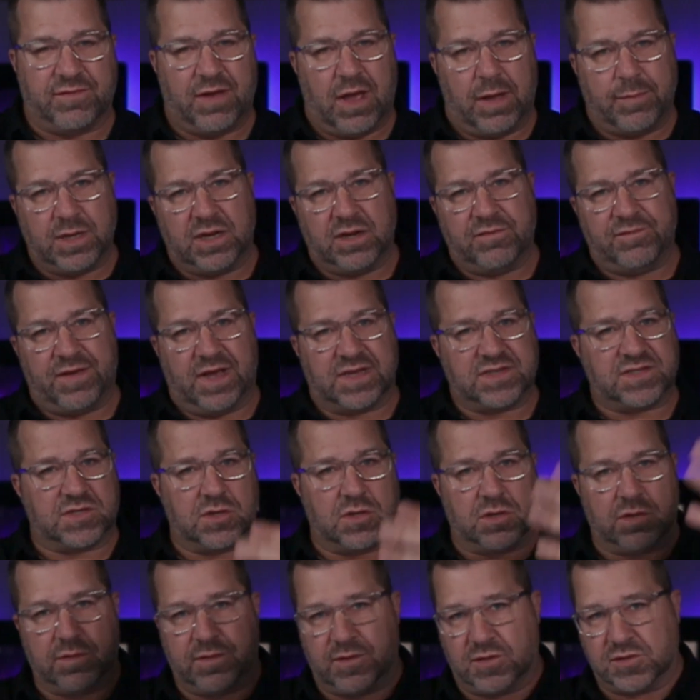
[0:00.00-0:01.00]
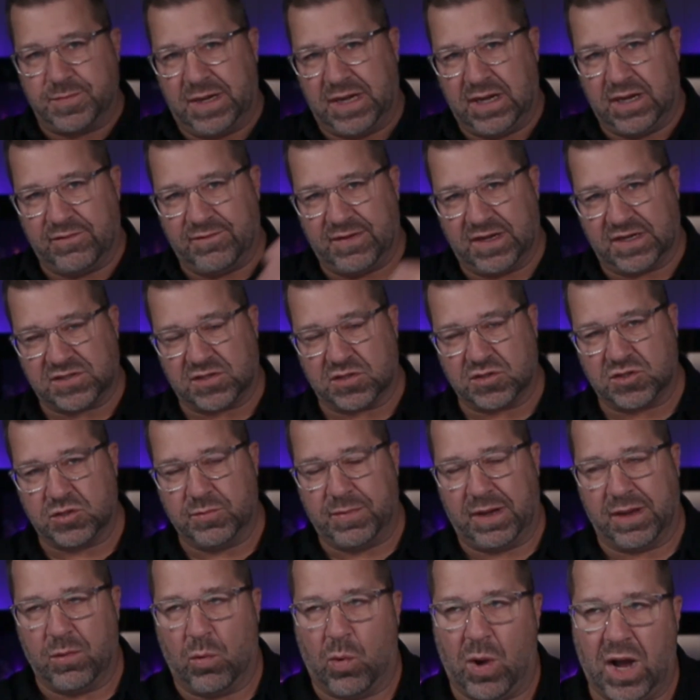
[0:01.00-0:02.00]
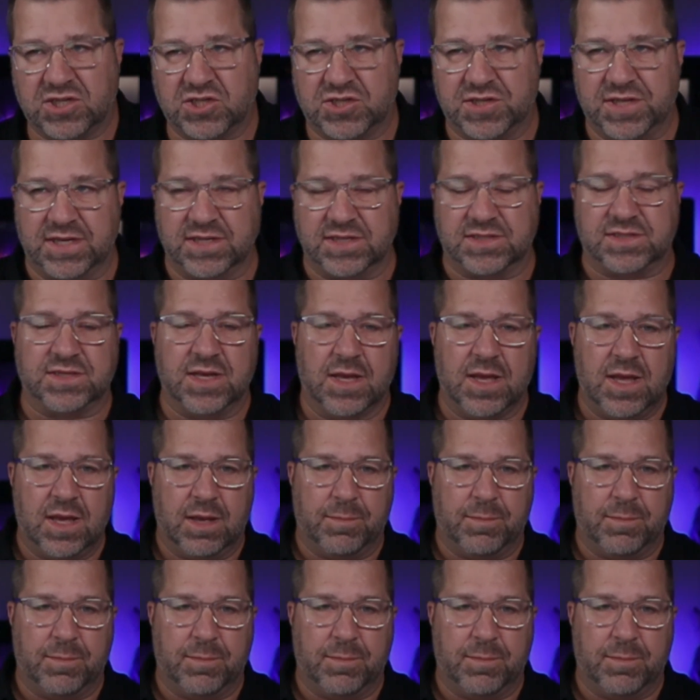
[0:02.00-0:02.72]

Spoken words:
I'm an investor. There's many investors who might watch this.